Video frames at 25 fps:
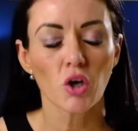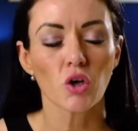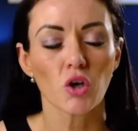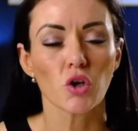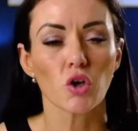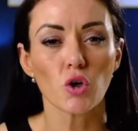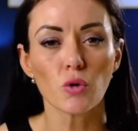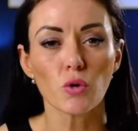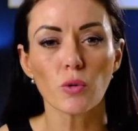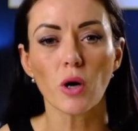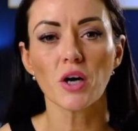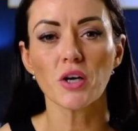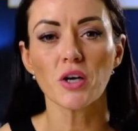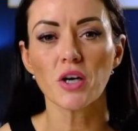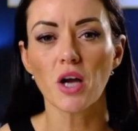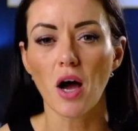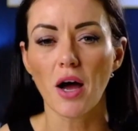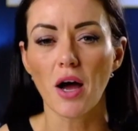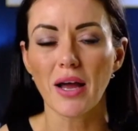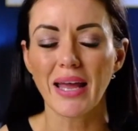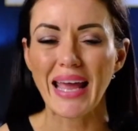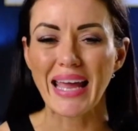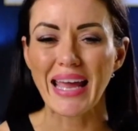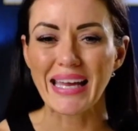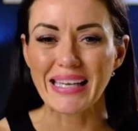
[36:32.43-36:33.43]
You are
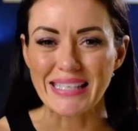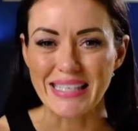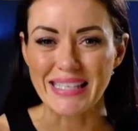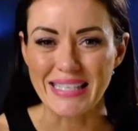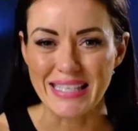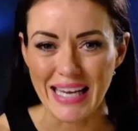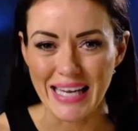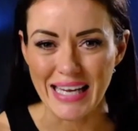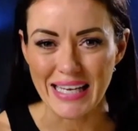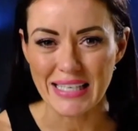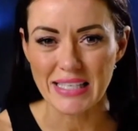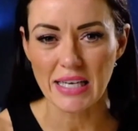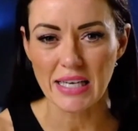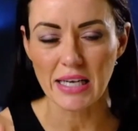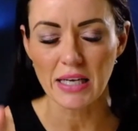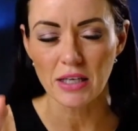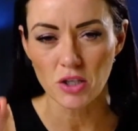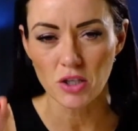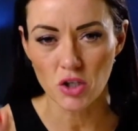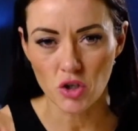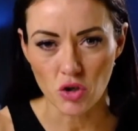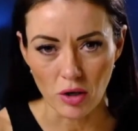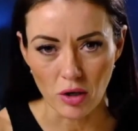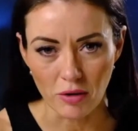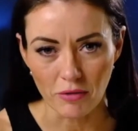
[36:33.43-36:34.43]
now a
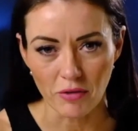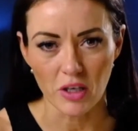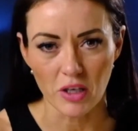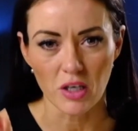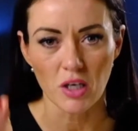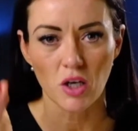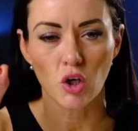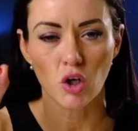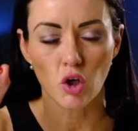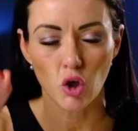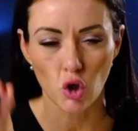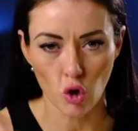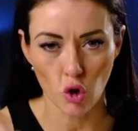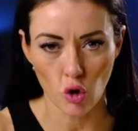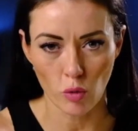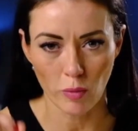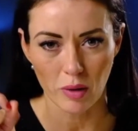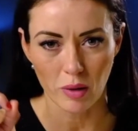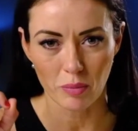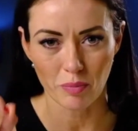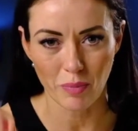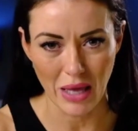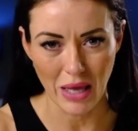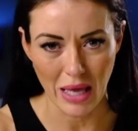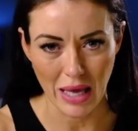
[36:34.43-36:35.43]
data-driven
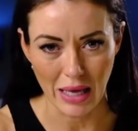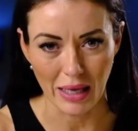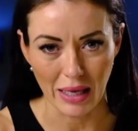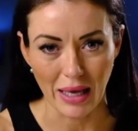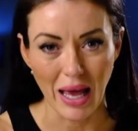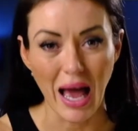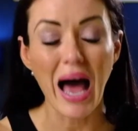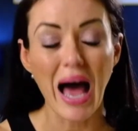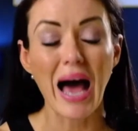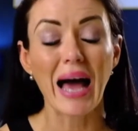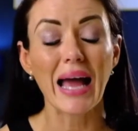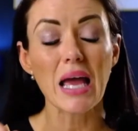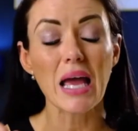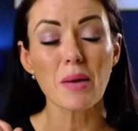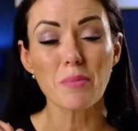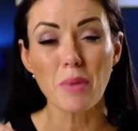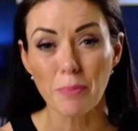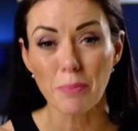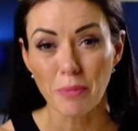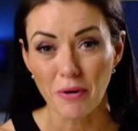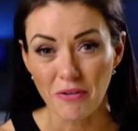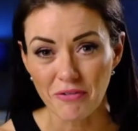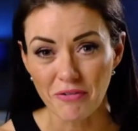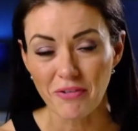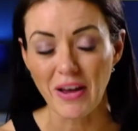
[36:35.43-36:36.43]
human being. I am a
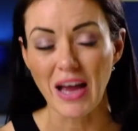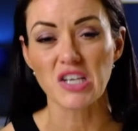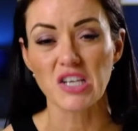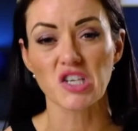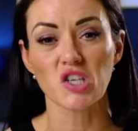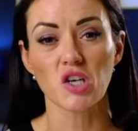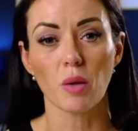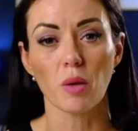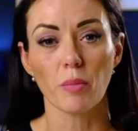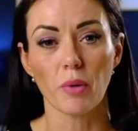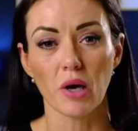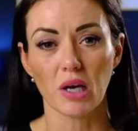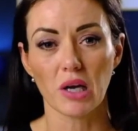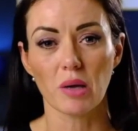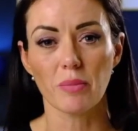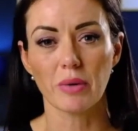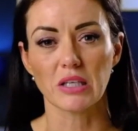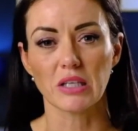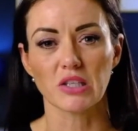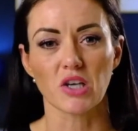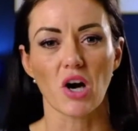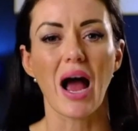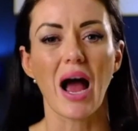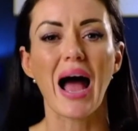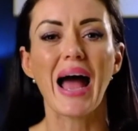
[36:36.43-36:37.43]
professional
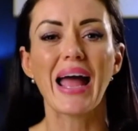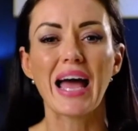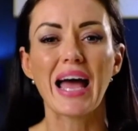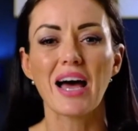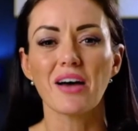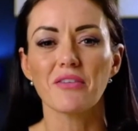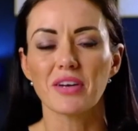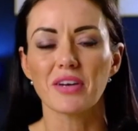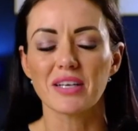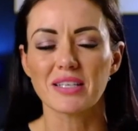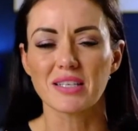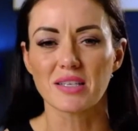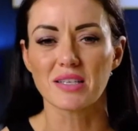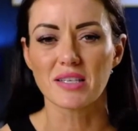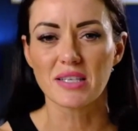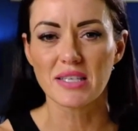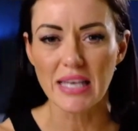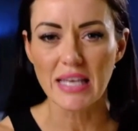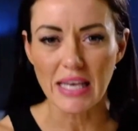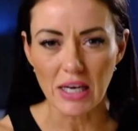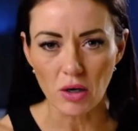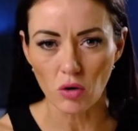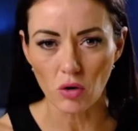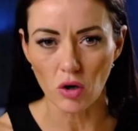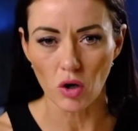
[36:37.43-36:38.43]
bodybuilder. I have
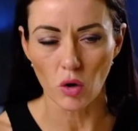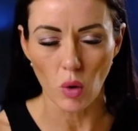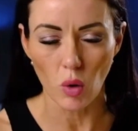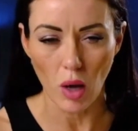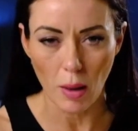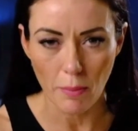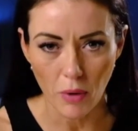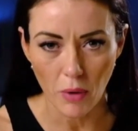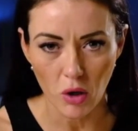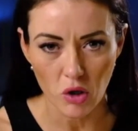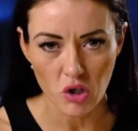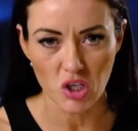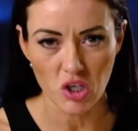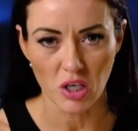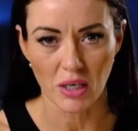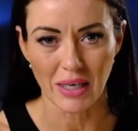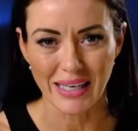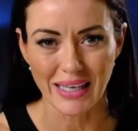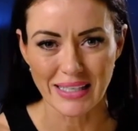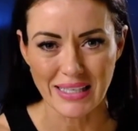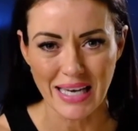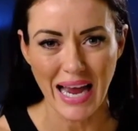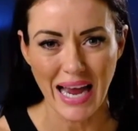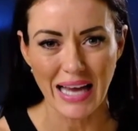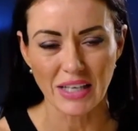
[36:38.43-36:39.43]
zero emotion
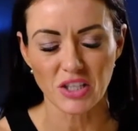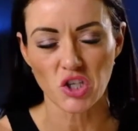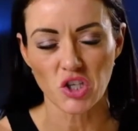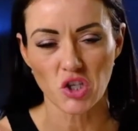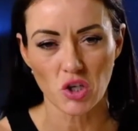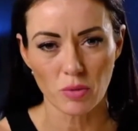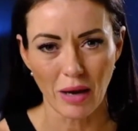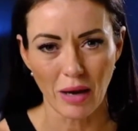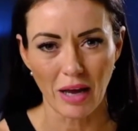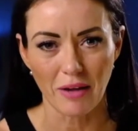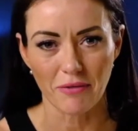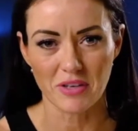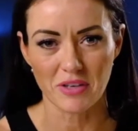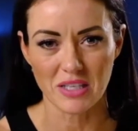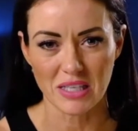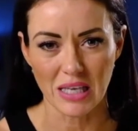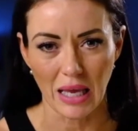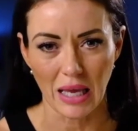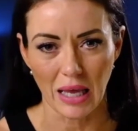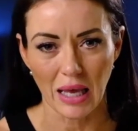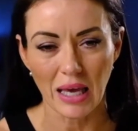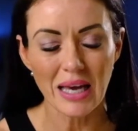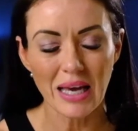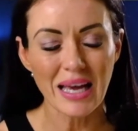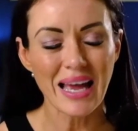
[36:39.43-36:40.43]
attached to my
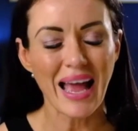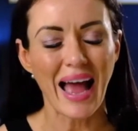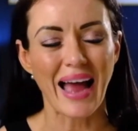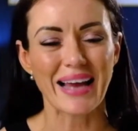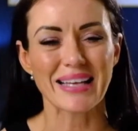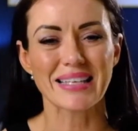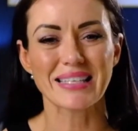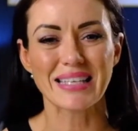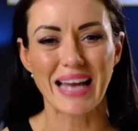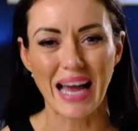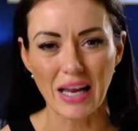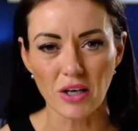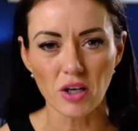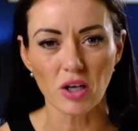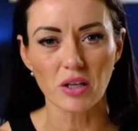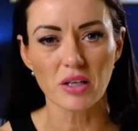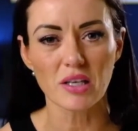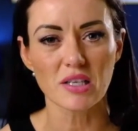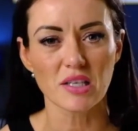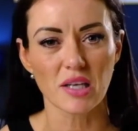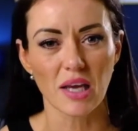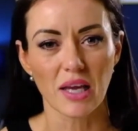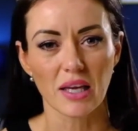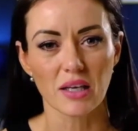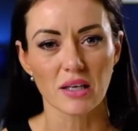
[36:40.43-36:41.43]
physique. I stand on the
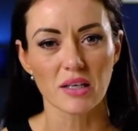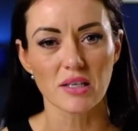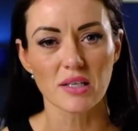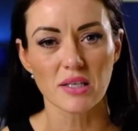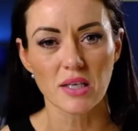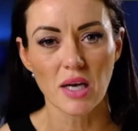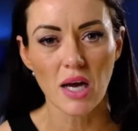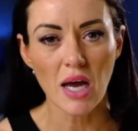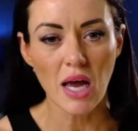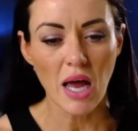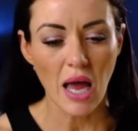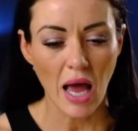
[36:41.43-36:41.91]
scales.